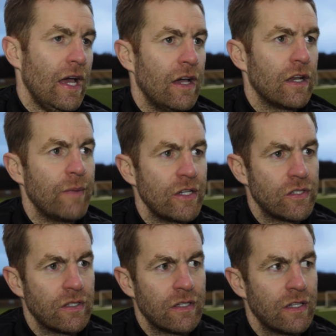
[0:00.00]
I'd
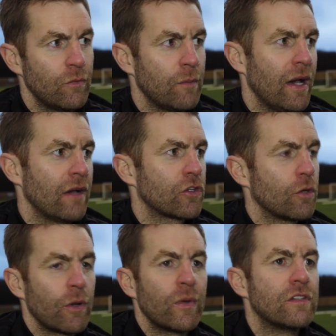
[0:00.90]
imagine that we might have a
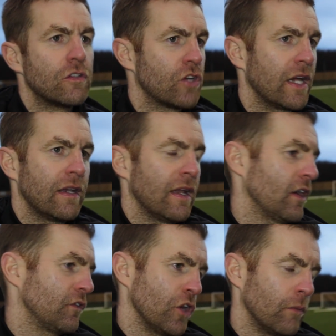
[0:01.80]
couple of weeks of training
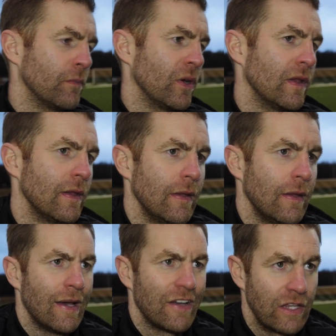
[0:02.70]
out of Dom, but
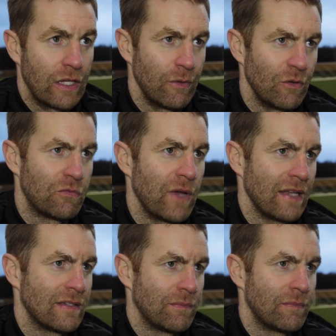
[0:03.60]
I think it'd be
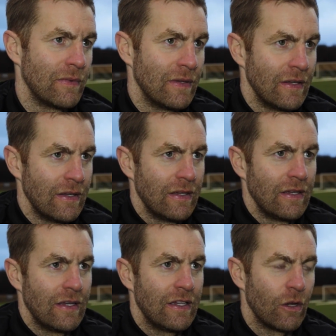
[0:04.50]
unfair to,
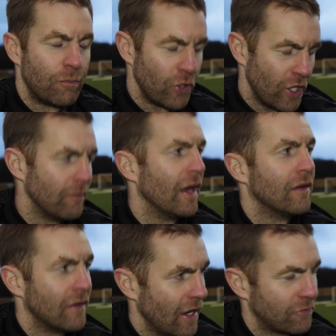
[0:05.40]
you know, put him
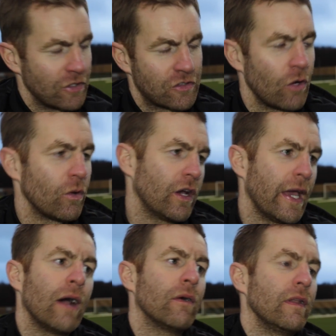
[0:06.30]
in after so long
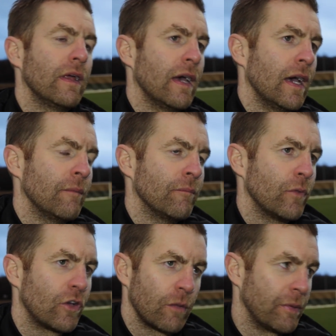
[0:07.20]
out.
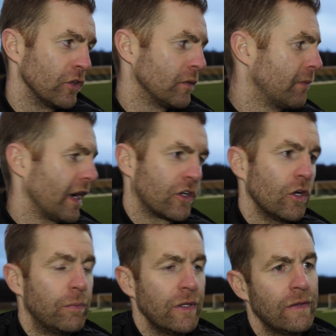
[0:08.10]
We've got to build him back
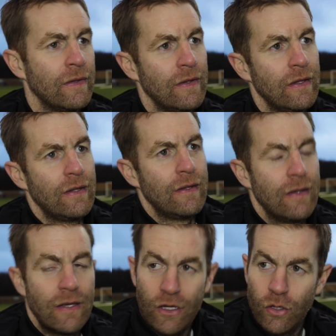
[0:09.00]
up. And
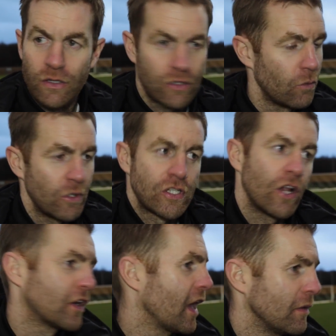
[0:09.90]
I go and watch a
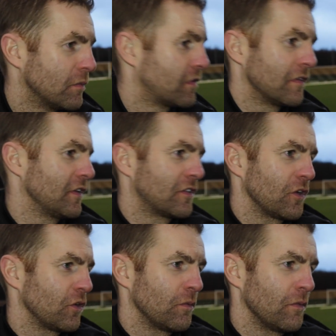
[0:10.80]
lot of games,
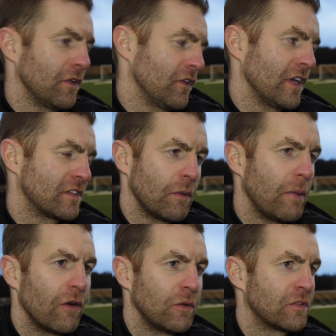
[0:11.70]
so do the rest of my
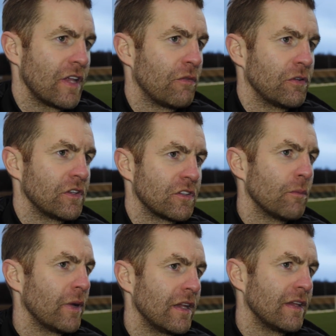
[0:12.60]
backroom staff, and there's
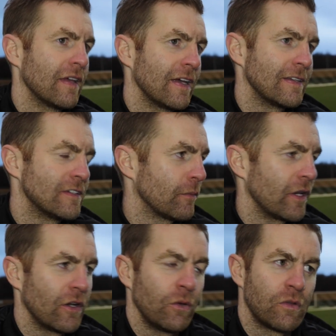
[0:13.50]
not many
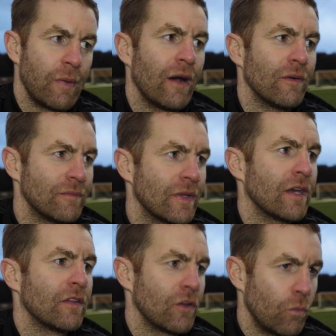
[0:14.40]
Dominic Knowles about,
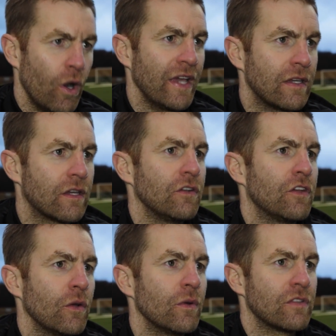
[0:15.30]
that what he can
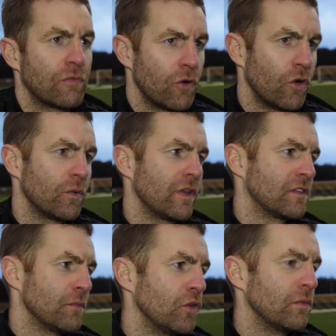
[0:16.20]
do as a forward with
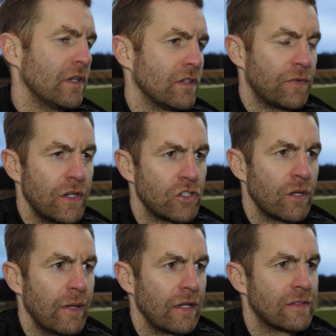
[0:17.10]
his movement, his finishing
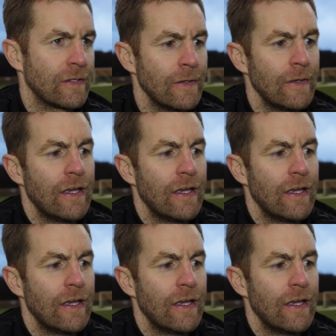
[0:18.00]
ability.